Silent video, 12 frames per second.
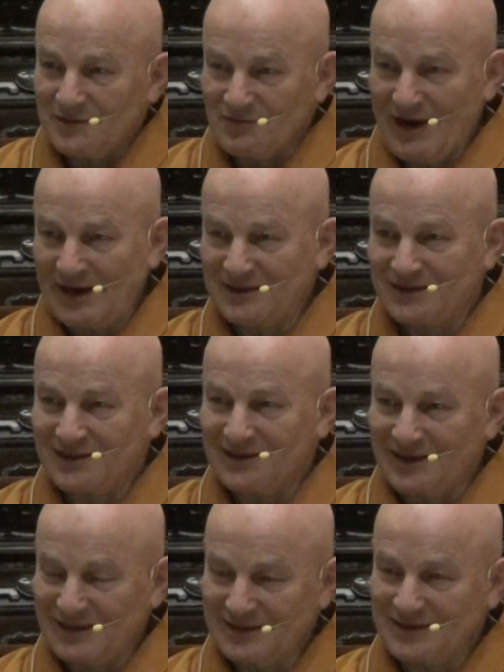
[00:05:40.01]
vital
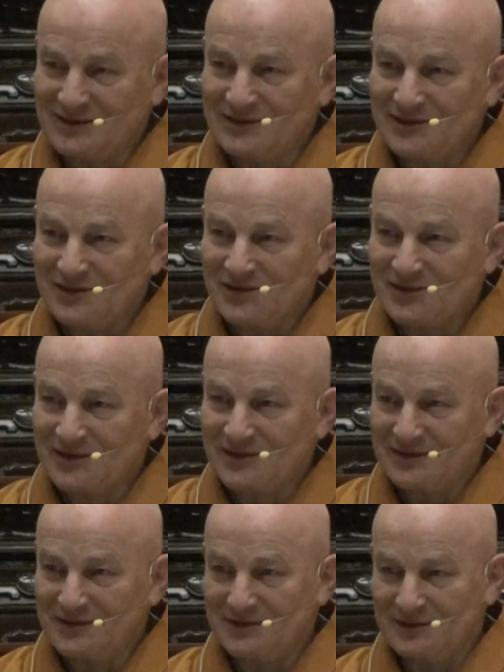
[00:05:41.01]
energies
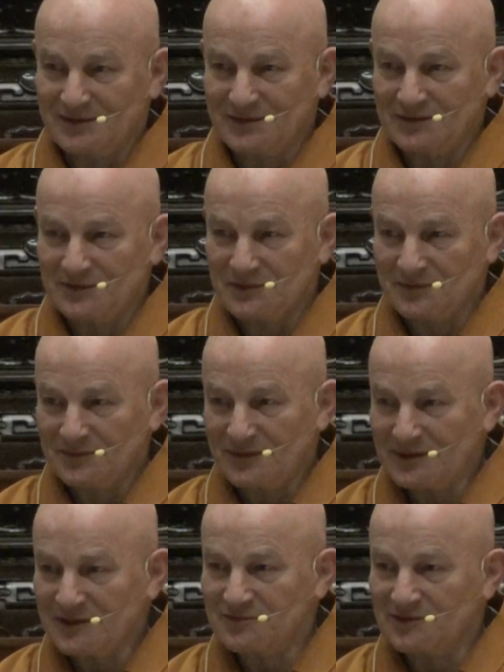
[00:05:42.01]

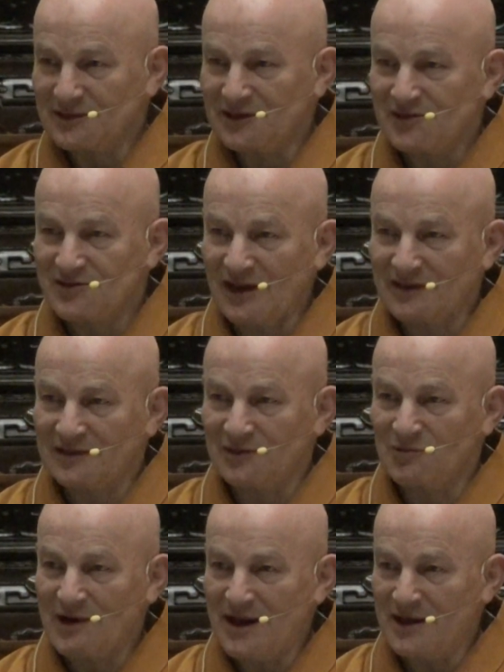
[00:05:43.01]
in a very
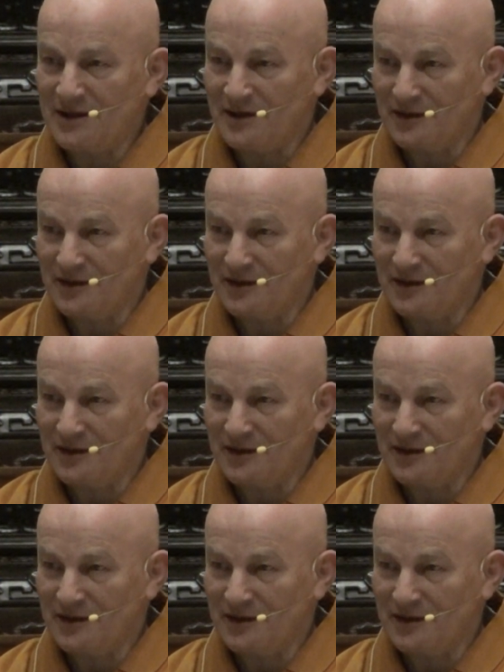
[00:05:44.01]
subtle way.